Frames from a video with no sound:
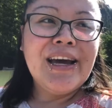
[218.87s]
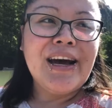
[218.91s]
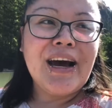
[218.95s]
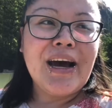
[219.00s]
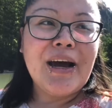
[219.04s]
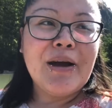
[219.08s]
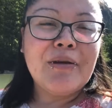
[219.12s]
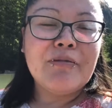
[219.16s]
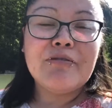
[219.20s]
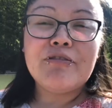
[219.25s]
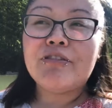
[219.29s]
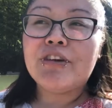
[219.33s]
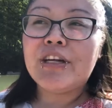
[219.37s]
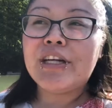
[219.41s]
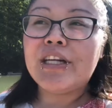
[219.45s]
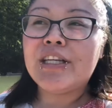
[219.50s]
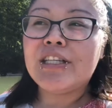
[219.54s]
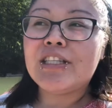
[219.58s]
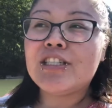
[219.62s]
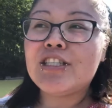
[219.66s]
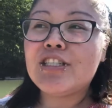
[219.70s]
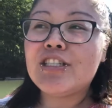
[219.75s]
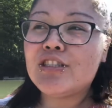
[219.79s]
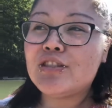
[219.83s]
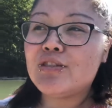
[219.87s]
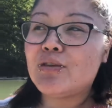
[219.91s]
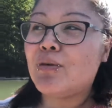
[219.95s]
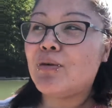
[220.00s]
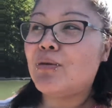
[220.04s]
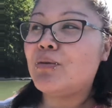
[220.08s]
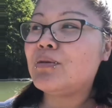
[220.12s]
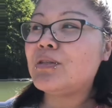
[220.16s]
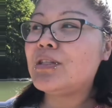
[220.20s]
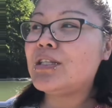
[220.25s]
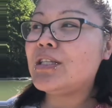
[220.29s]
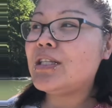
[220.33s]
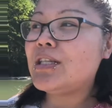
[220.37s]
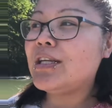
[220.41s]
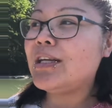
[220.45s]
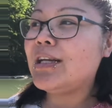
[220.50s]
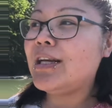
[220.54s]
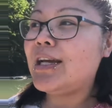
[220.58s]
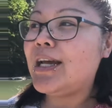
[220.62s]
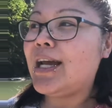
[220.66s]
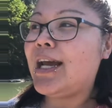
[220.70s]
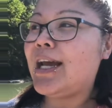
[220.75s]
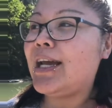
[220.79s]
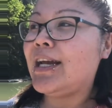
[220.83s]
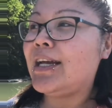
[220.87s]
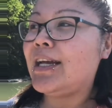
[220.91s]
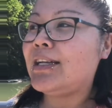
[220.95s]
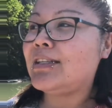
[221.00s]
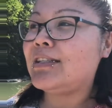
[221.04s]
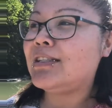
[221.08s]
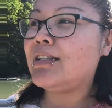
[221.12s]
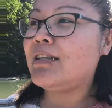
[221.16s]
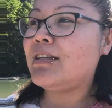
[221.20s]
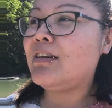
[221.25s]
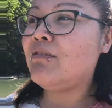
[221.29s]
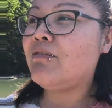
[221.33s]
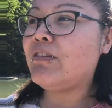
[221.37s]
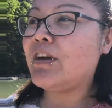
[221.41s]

I'm freaking stoked and